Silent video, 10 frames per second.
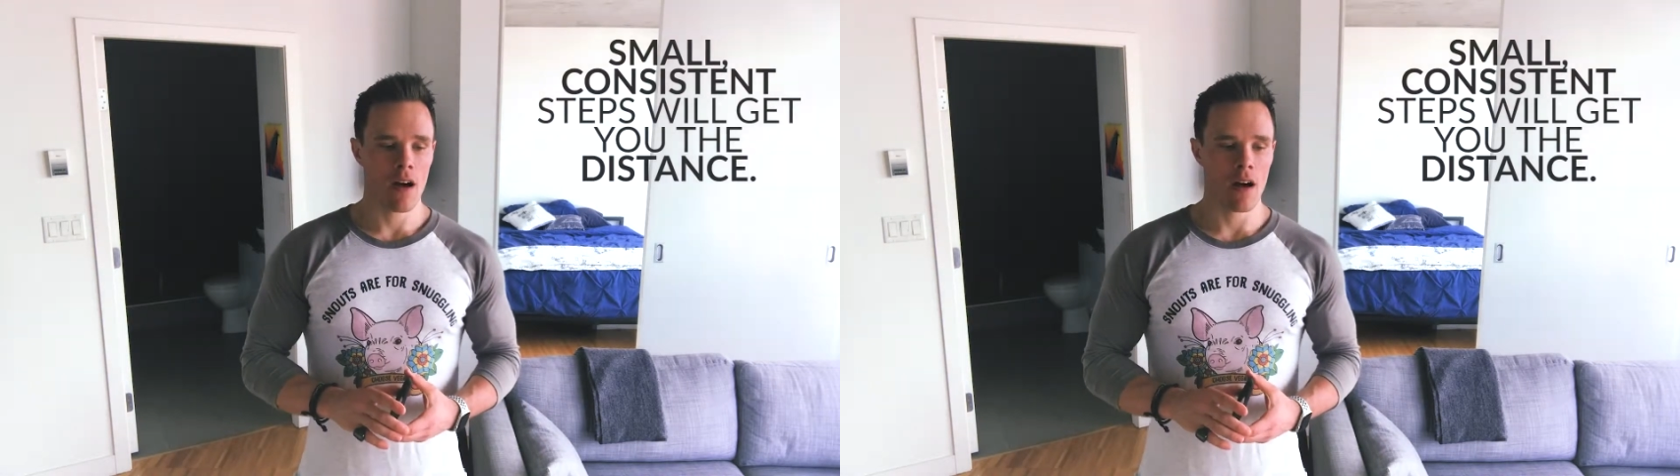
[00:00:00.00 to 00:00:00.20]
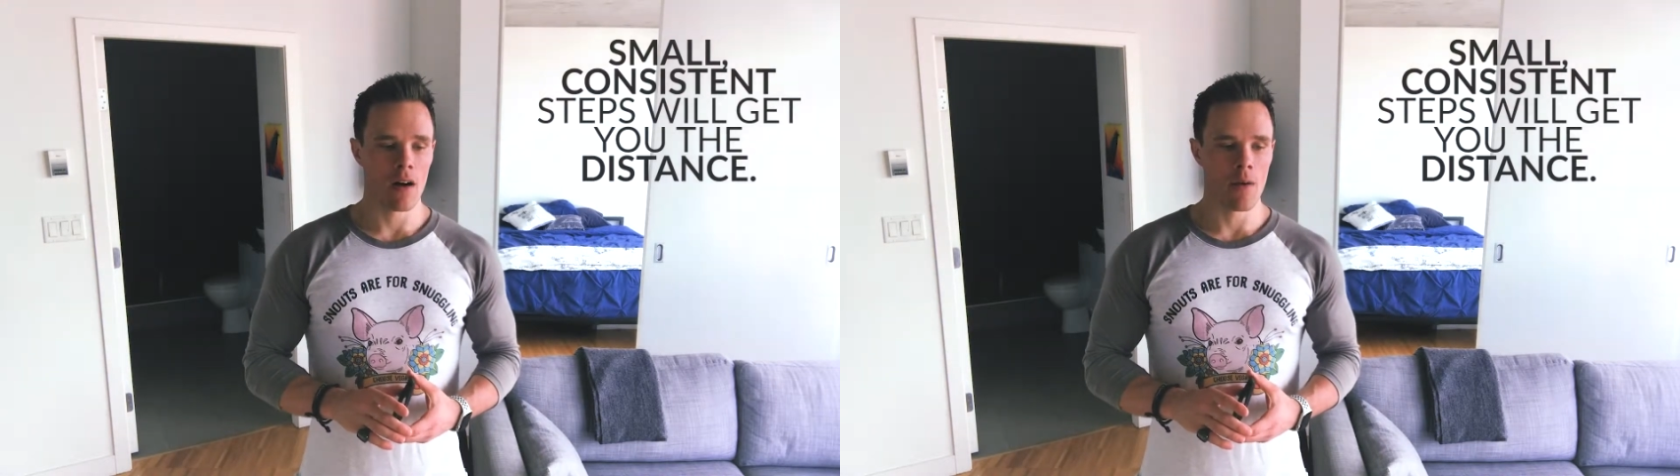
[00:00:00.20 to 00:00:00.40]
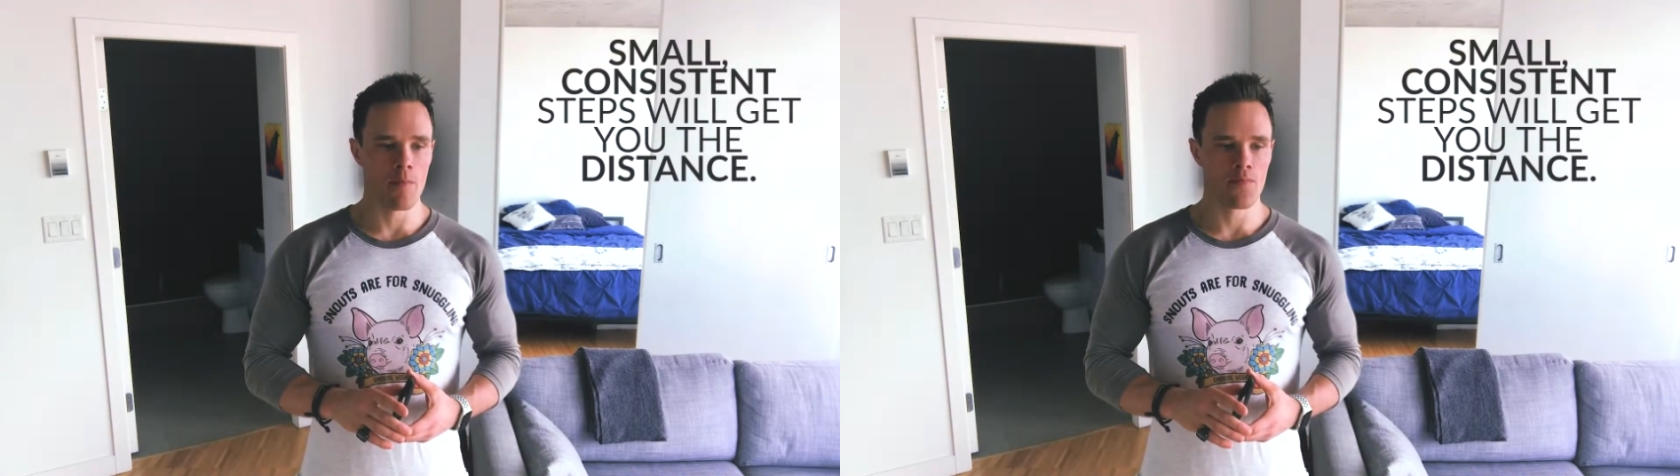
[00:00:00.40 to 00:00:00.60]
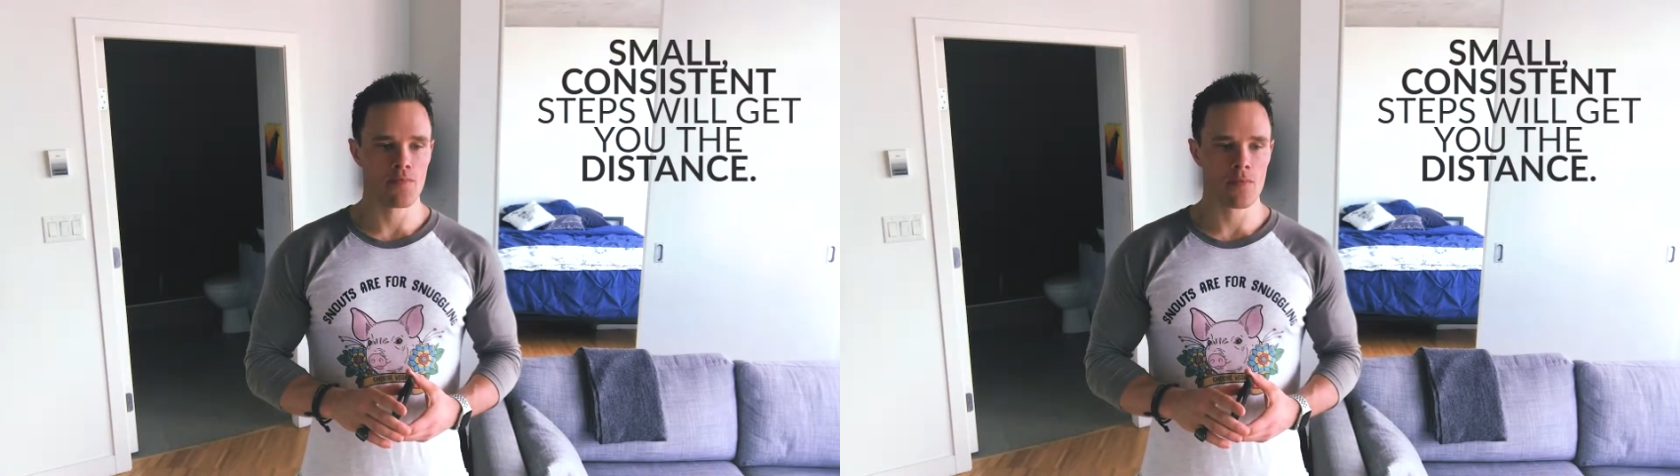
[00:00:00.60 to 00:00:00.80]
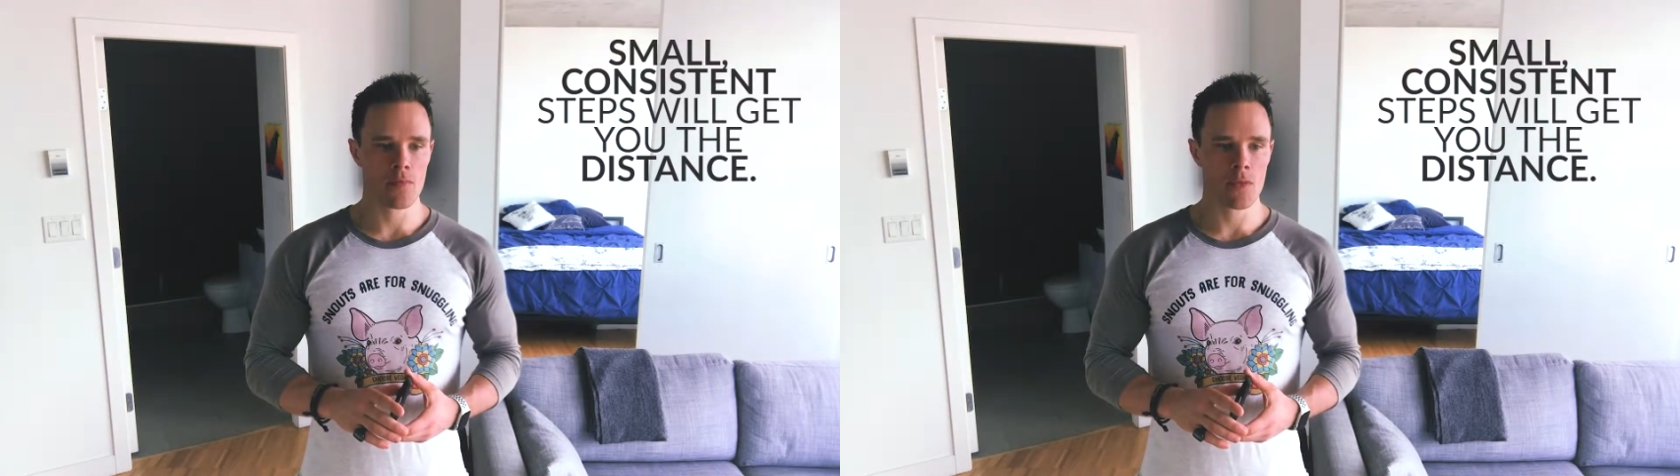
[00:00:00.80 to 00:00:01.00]

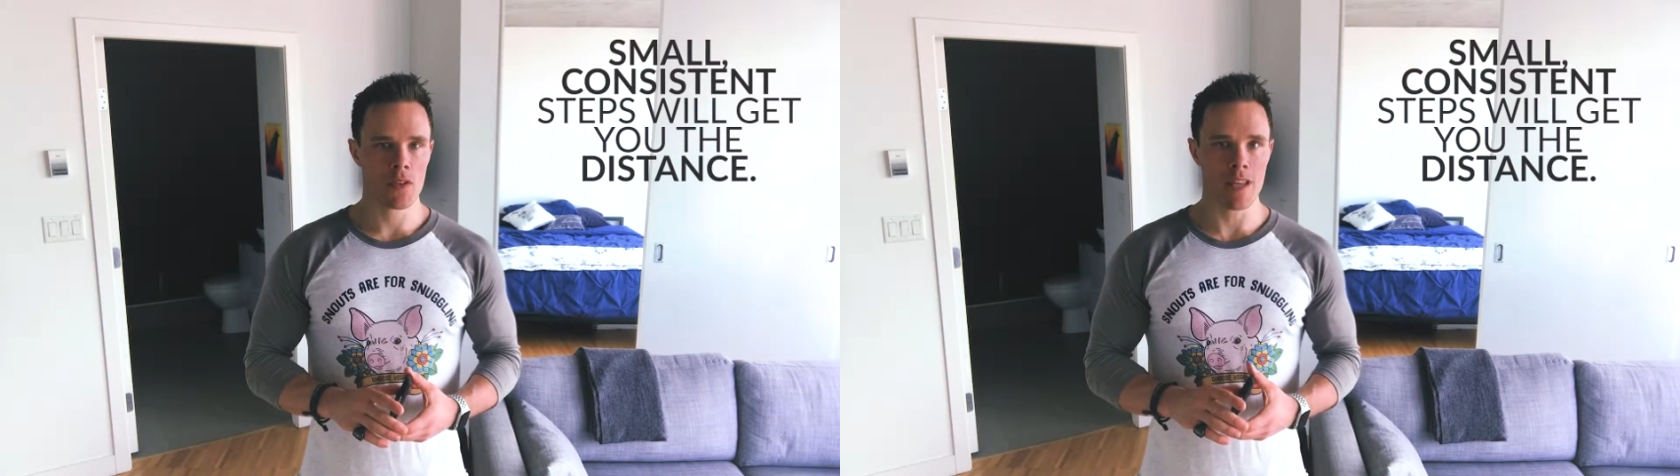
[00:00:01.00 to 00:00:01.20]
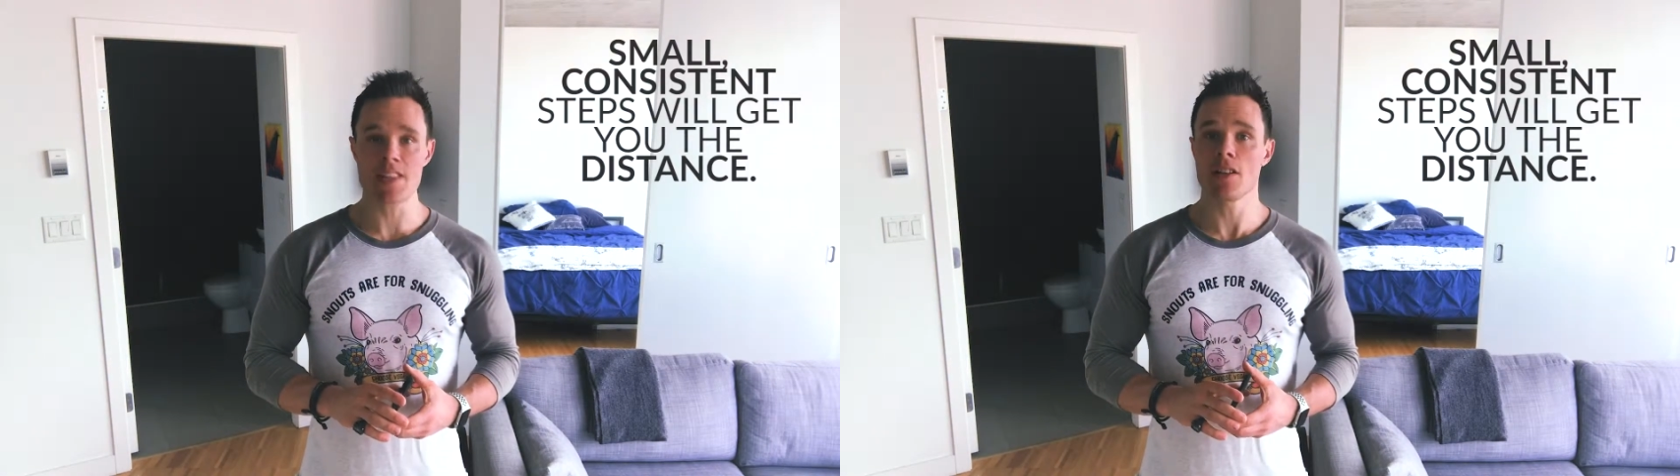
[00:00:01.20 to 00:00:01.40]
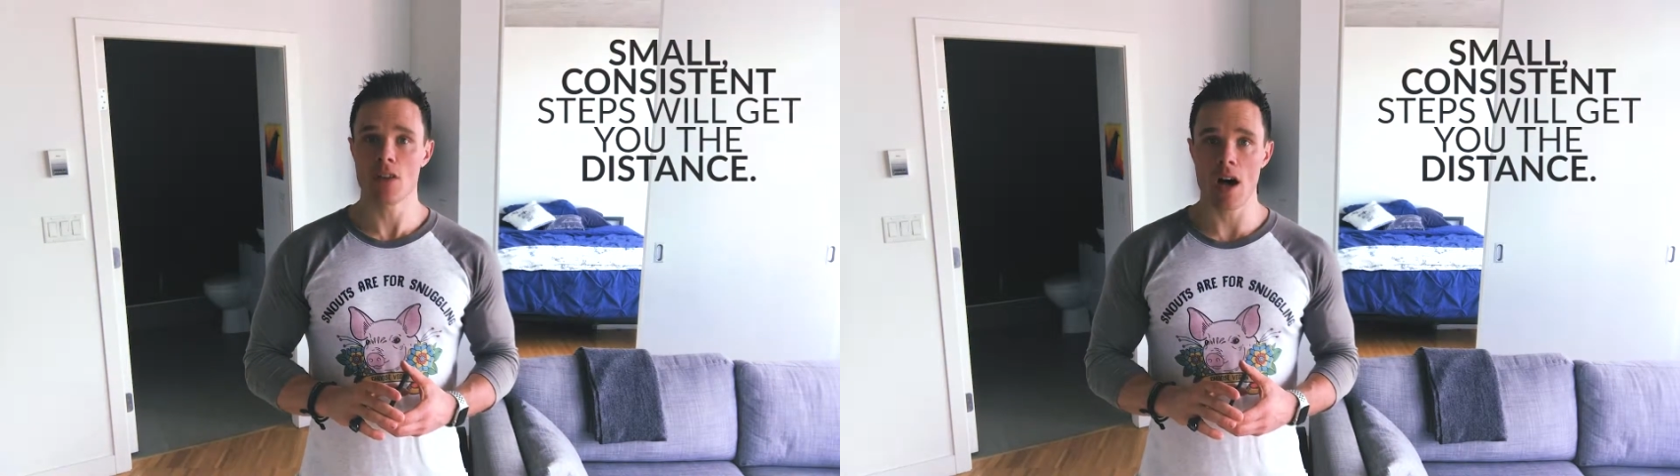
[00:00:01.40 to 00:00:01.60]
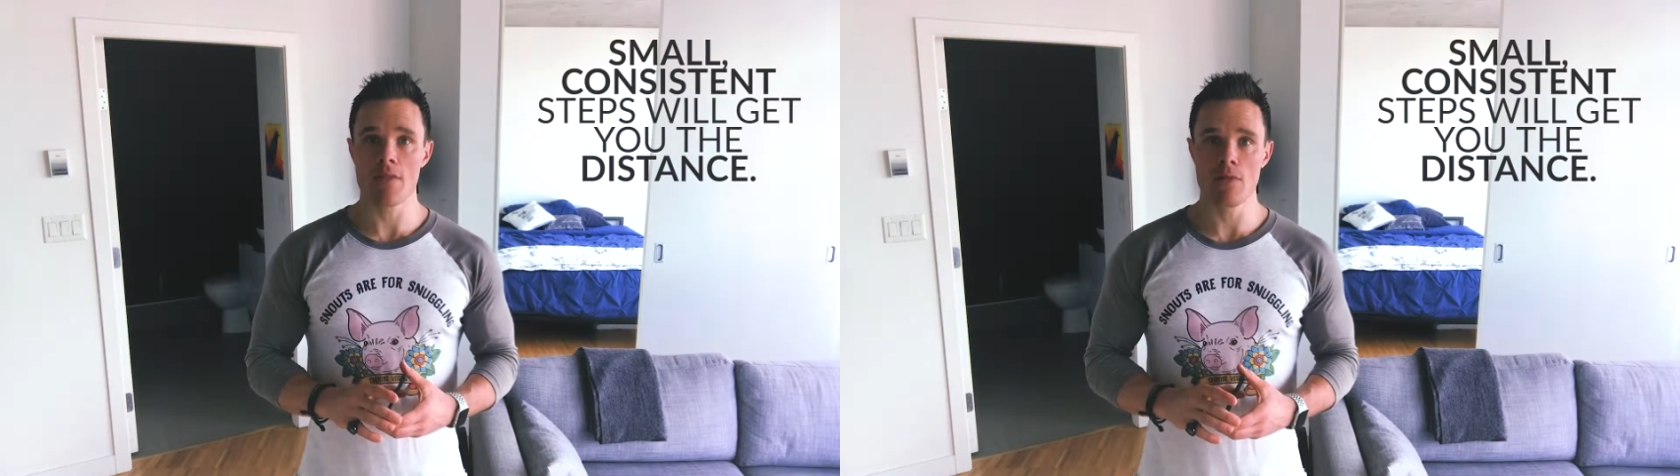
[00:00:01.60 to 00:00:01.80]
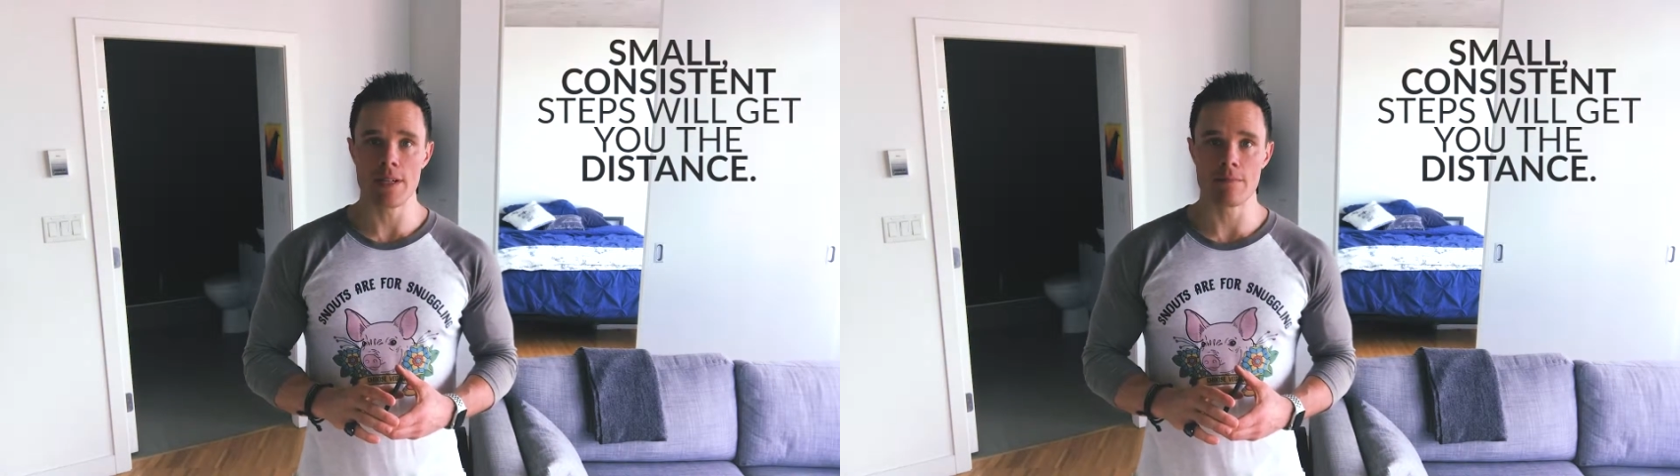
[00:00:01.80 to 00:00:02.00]
That's a lot
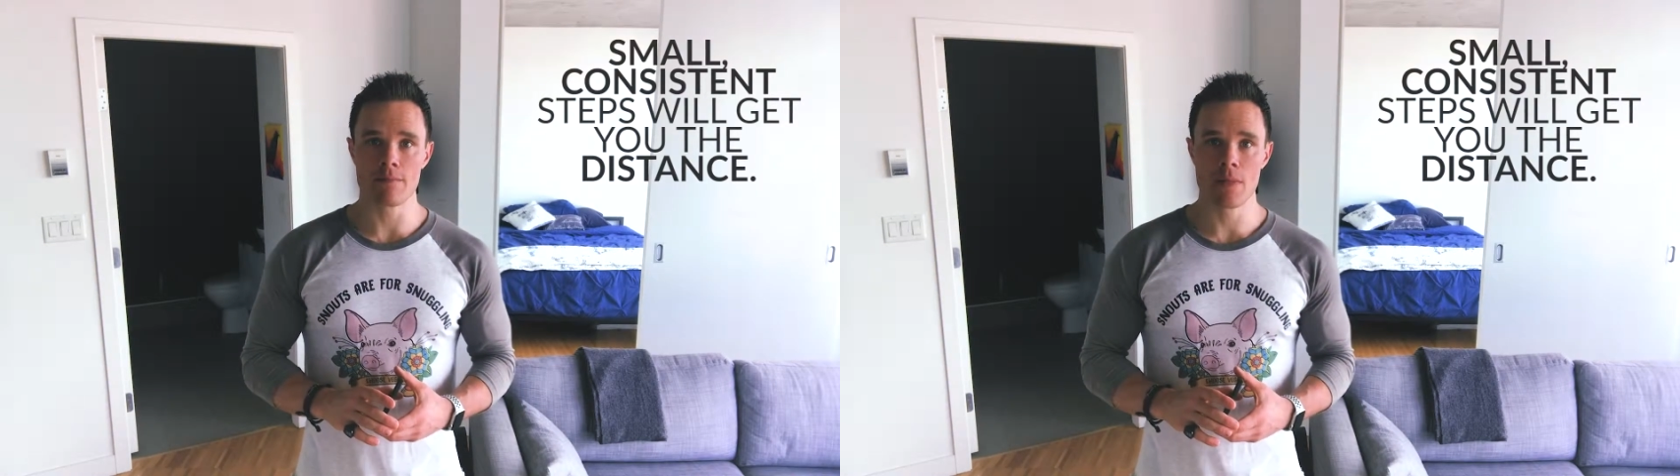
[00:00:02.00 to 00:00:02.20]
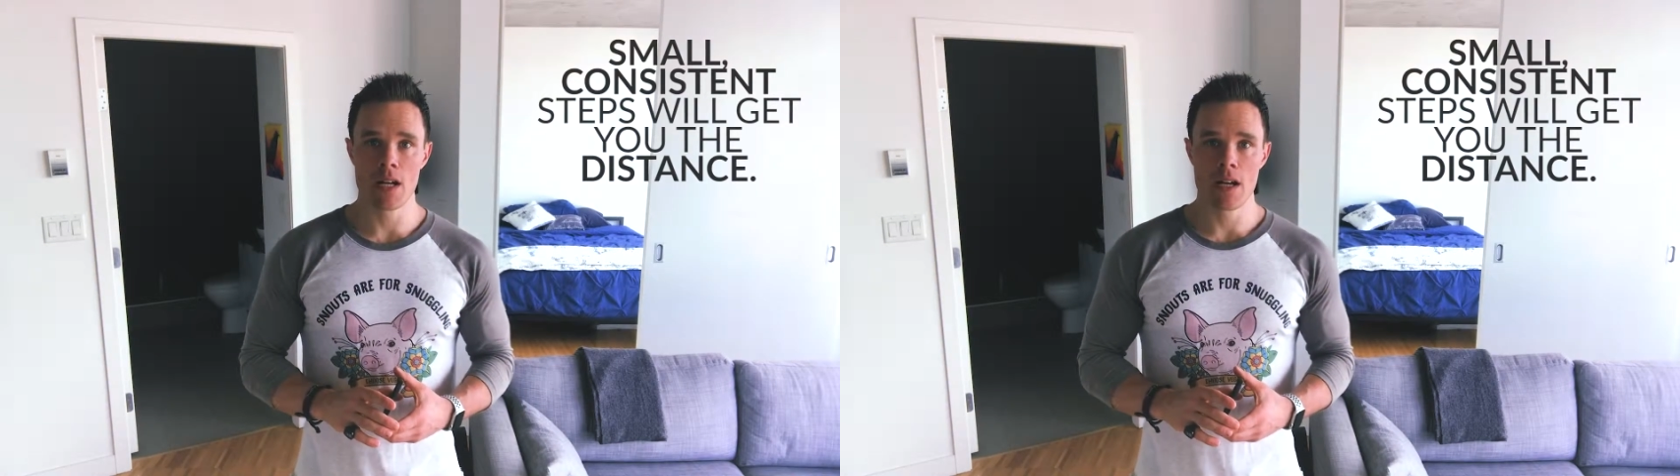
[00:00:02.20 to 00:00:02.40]
of weight.